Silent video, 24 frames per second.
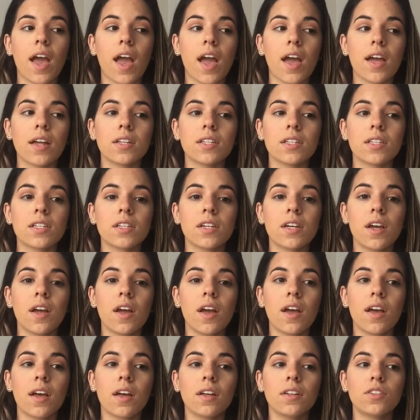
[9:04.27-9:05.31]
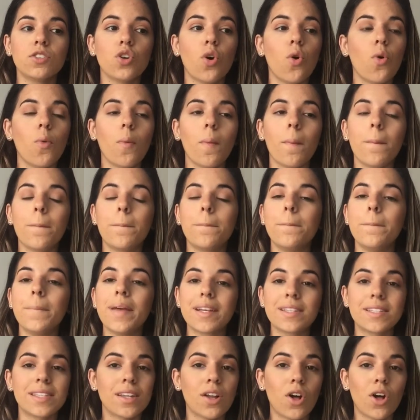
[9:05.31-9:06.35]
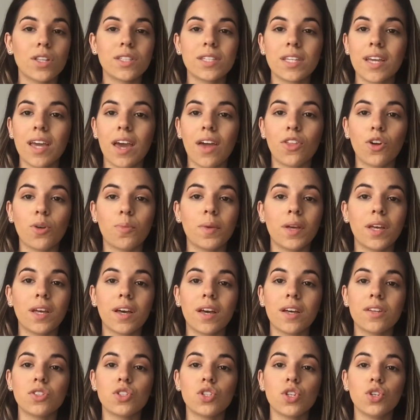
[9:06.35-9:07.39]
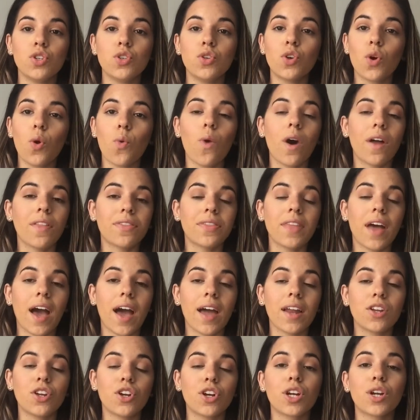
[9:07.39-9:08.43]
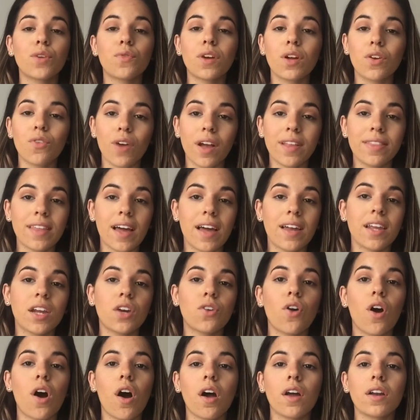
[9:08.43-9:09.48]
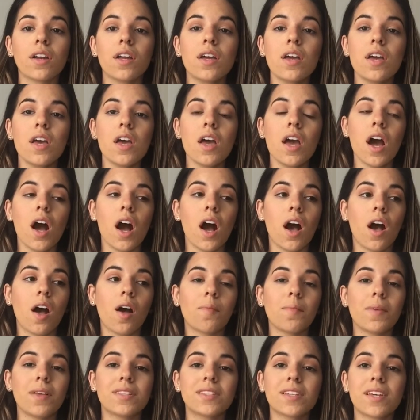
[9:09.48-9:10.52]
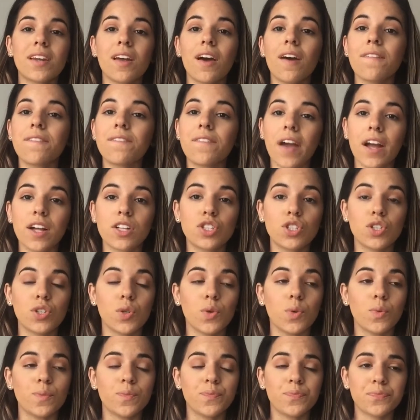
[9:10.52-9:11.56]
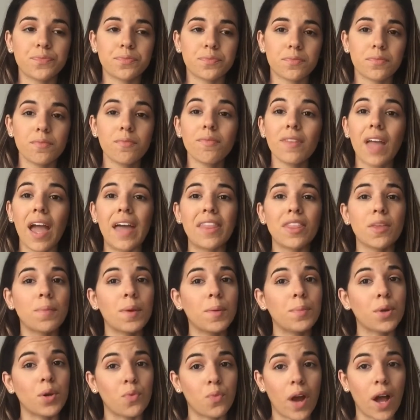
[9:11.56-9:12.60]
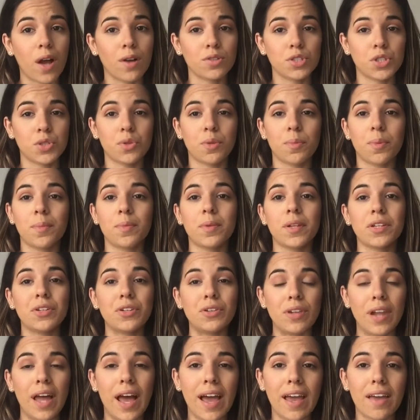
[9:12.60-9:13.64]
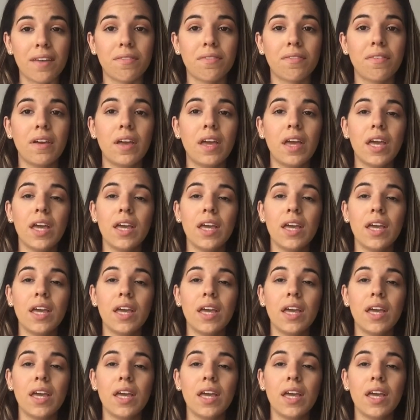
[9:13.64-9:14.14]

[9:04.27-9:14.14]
and don't mix it all together because you don't want that. You're going to regret that later on. Um, it's going to affect you and the people around you, the people in your life,